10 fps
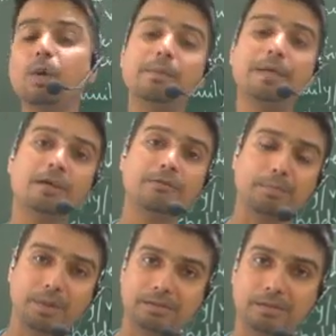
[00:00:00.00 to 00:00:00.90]
well-being of
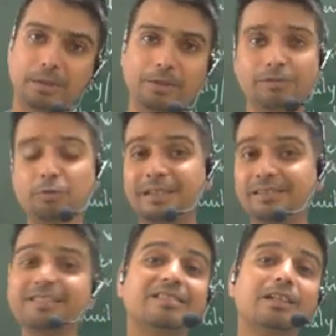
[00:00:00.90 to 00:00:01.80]
a person because to
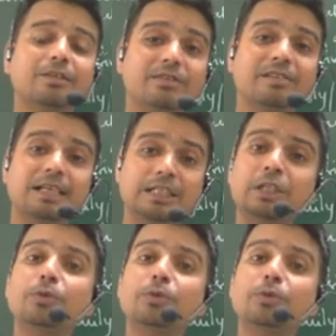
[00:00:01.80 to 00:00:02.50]
exist in a society